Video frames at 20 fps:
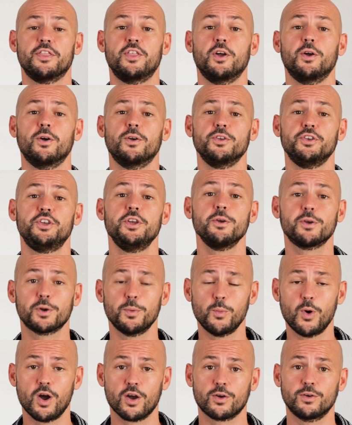that you
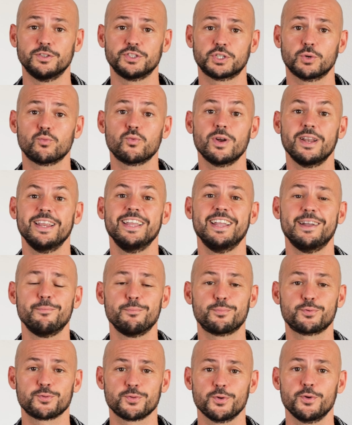can work on to really
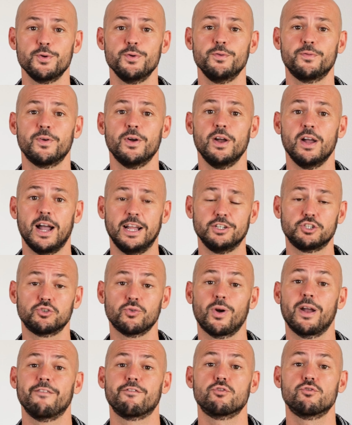improve and
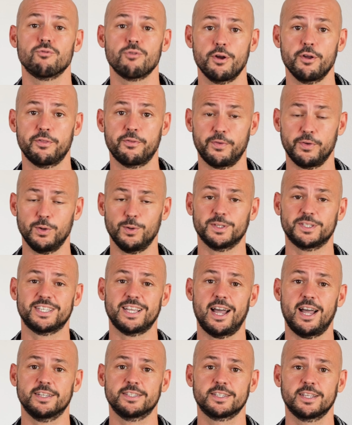drive growth for your
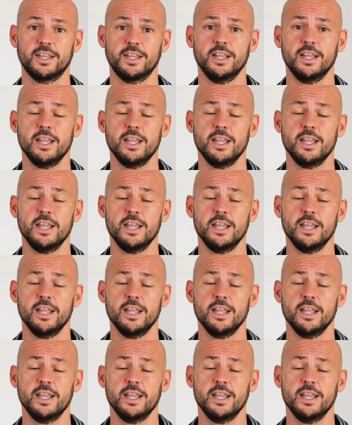SaaS.